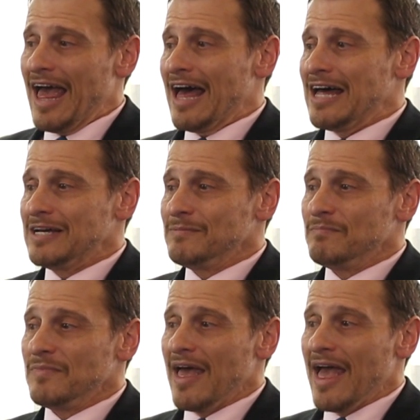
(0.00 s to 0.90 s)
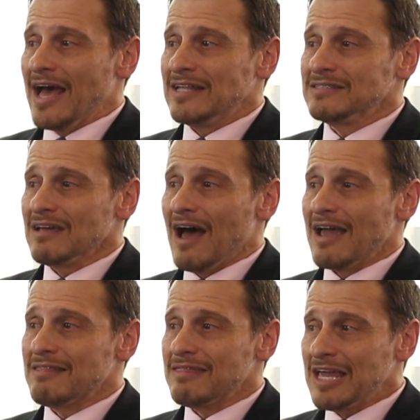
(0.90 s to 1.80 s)
And
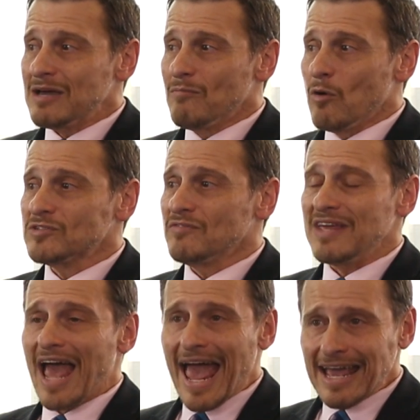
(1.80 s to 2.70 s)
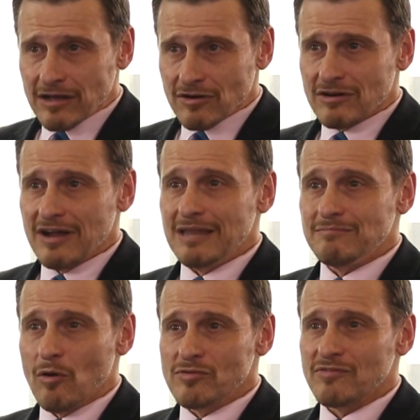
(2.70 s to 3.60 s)
I think most of the anger
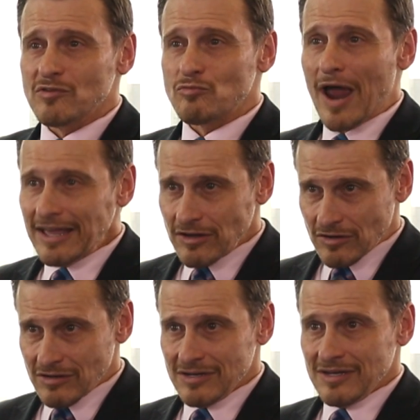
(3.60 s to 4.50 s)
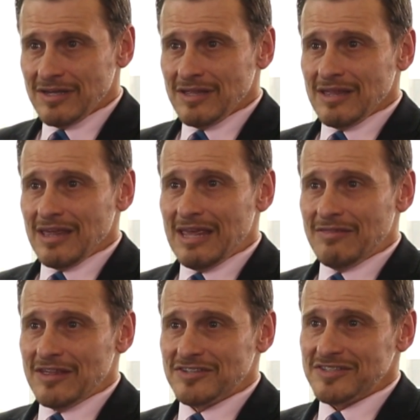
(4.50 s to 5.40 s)
and most of the rancor
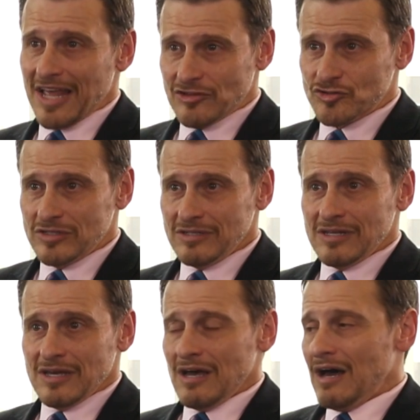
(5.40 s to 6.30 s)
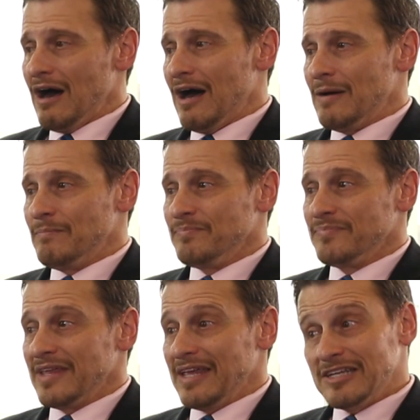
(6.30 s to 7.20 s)
in this tension
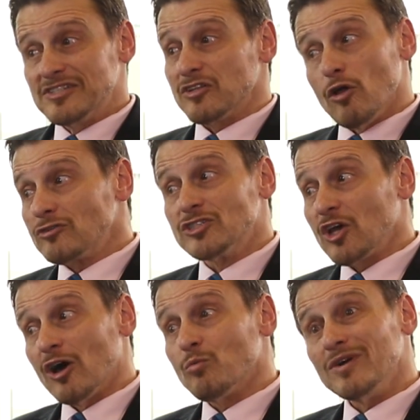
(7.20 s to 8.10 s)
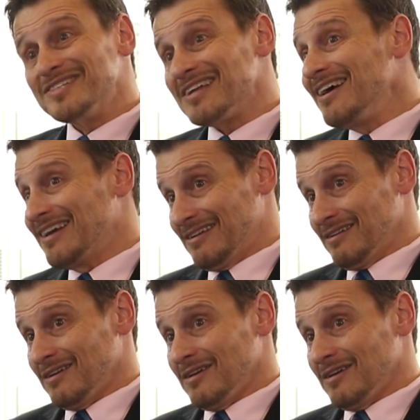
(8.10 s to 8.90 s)
is largely on one side,